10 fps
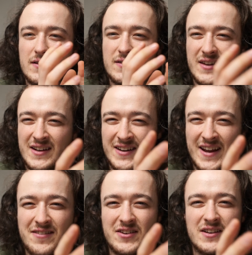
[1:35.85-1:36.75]

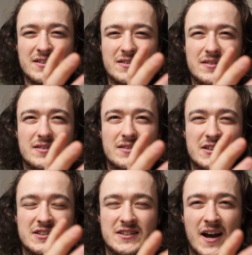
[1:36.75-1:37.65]
Scandinavian
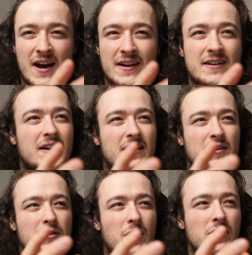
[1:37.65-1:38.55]
design
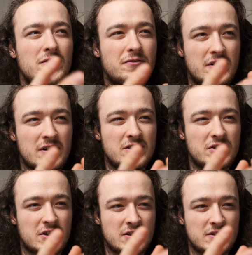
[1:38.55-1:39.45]
and all the
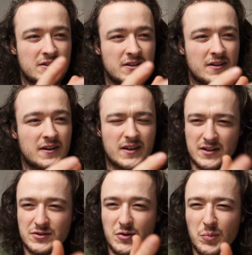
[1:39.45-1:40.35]
furnitures, they
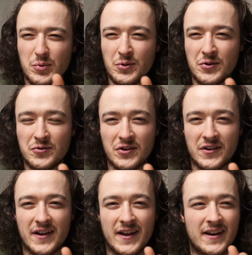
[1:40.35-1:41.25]
are so
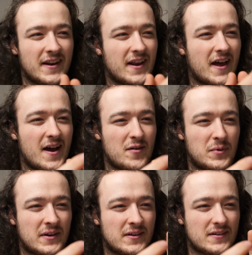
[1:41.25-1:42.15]
beautiful and I've
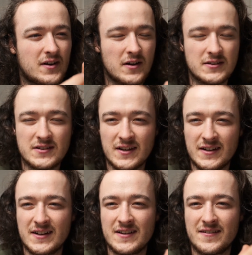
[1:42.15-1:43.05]
been
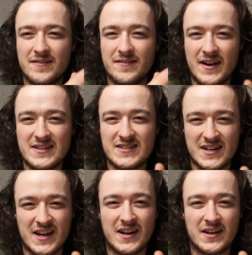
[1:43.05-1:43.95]
constantly
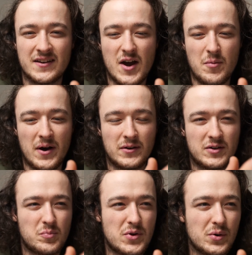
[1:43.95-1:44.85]
fascinated about
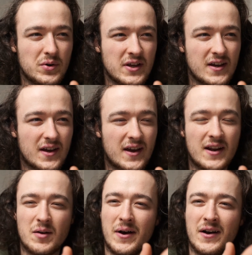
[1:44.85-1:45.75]
the beauty
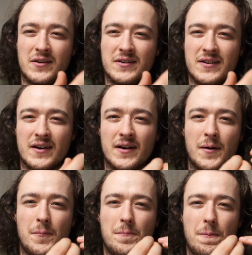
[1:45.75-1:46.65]
and about
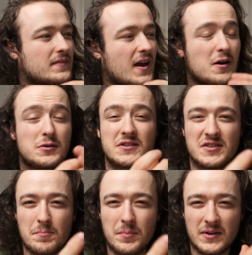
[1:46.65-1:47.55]
the how
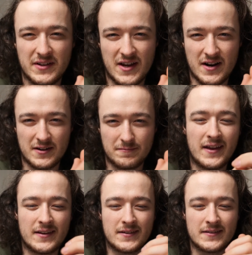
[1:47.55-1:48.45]
simple they are.
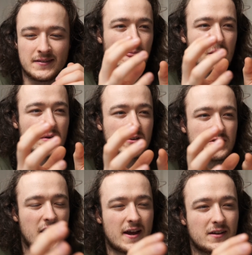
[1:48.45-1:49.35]
And I've been
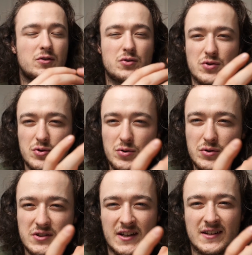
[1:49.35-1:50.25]
trying to
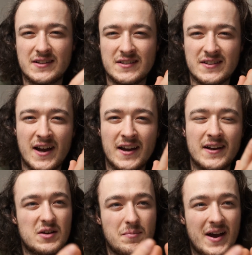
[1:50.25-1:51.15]
use that design
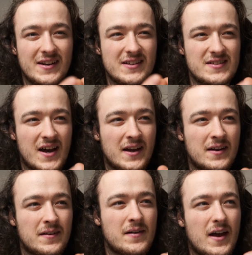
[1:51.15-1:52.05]
in my
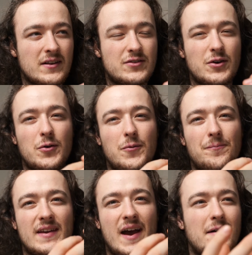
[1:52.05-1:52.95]
design. And so
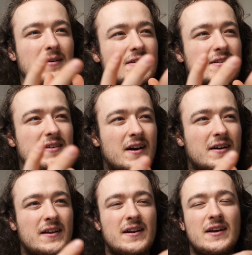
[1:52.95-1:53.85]
how I
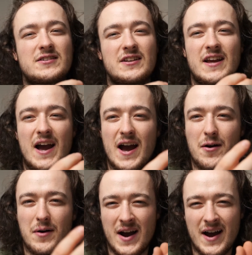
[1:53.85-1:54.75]
start and actually
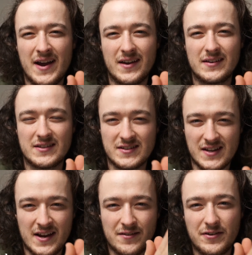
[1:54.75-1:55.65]
how I
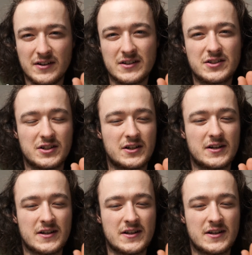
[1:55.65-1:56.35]
design furniture